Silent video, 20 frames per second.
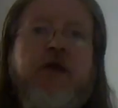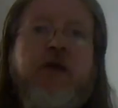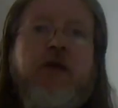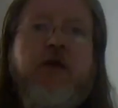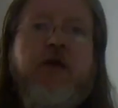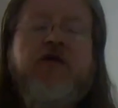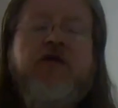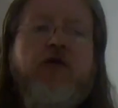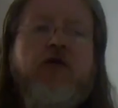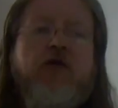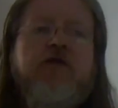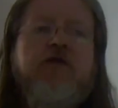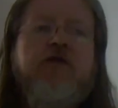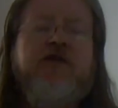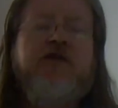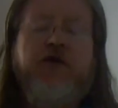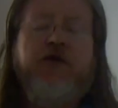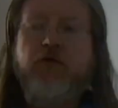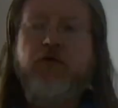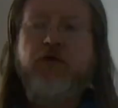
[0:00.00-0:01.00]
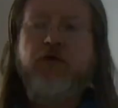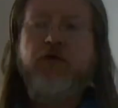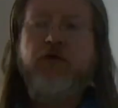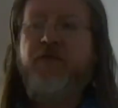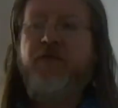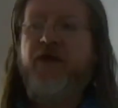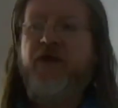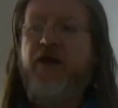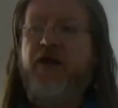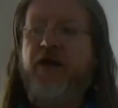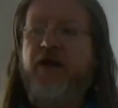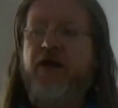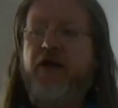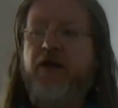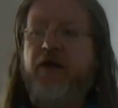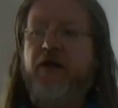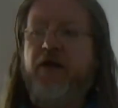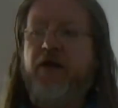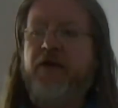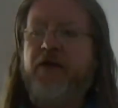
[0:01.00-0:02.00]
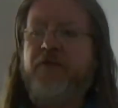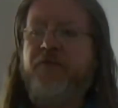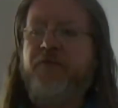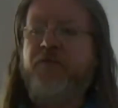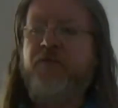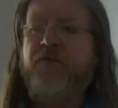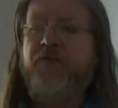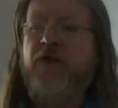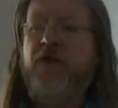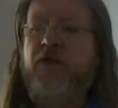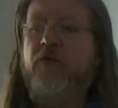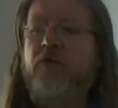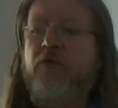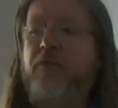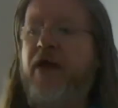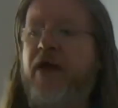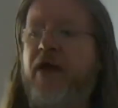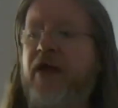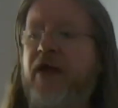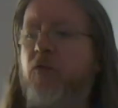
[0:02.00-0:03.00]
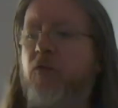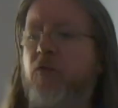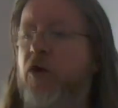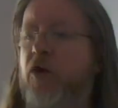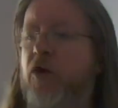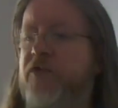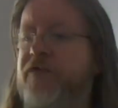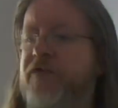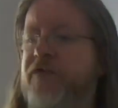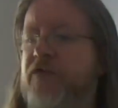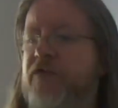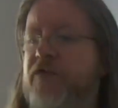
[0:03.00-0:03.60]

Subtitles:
but also you may want